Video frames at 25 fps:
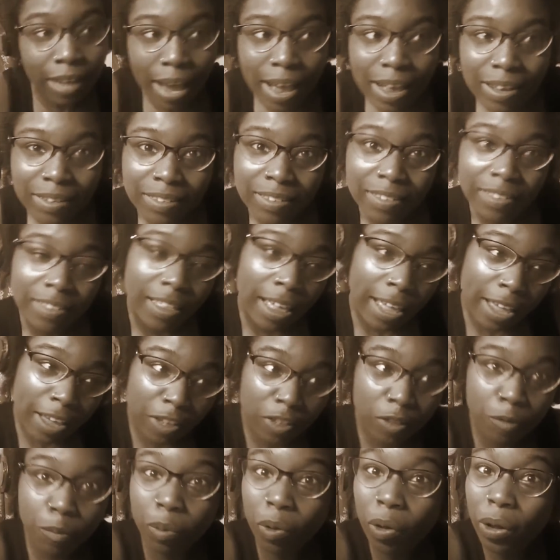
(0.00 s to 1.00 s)
yes, they
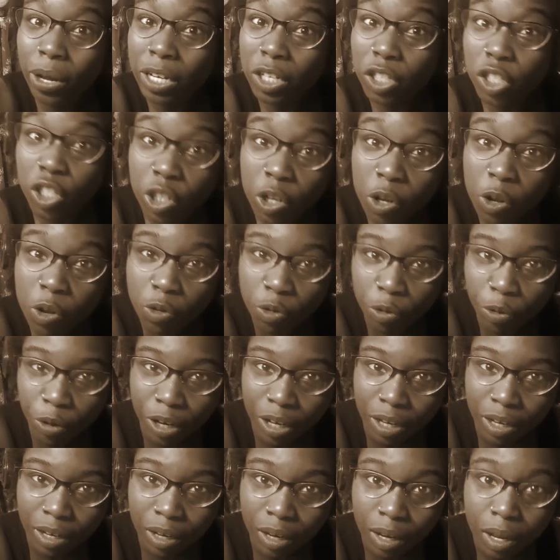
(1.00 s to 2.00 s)
exploit
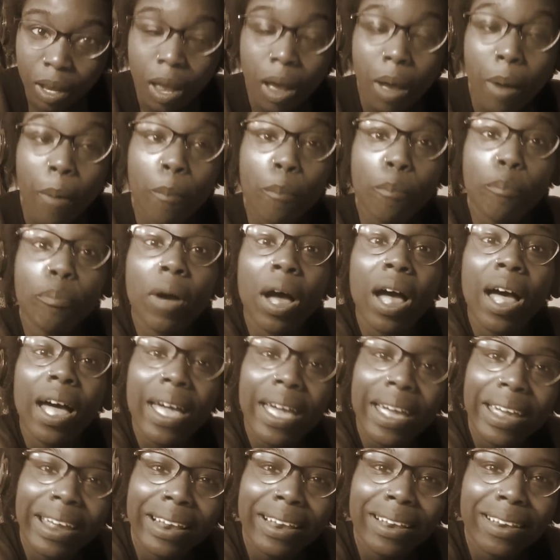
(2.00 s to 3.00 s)
children,
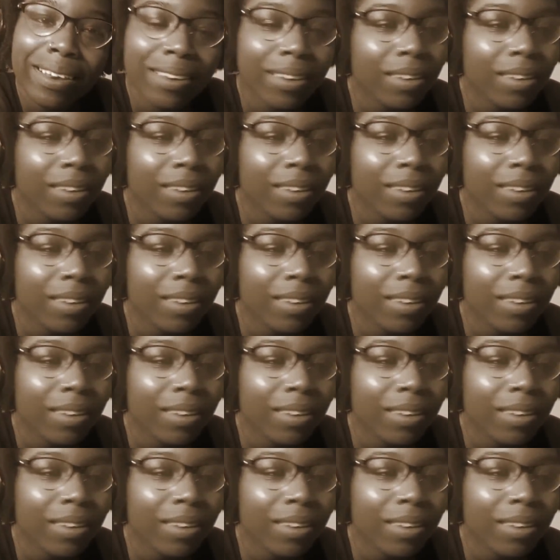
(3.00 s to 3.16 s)
but